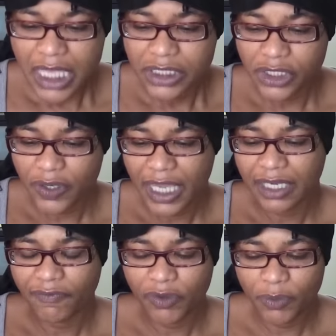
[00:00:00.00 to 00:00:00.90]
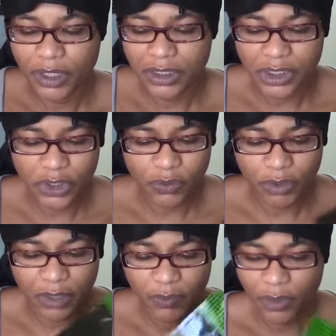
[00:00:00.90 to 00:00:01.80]
So like if you wanted to do
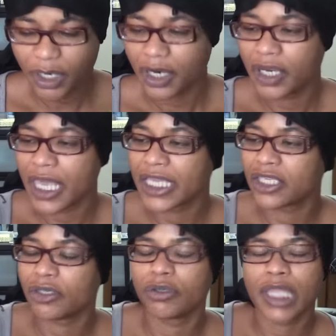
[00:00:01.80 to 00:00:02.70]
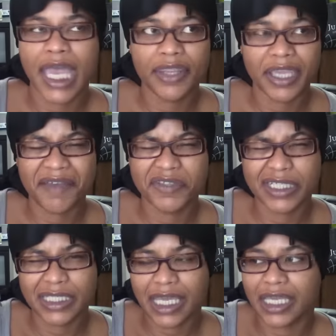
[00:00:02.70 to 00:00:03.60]
one where like you how they have the
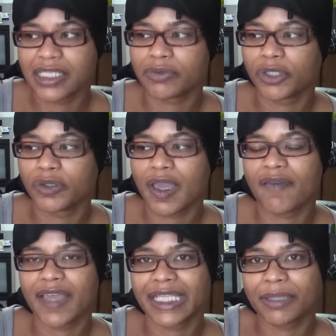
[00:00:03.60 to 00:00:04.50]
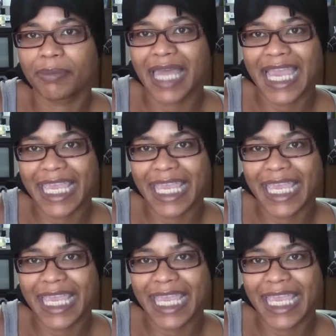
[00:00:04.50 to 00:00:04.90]
designs where you have like the black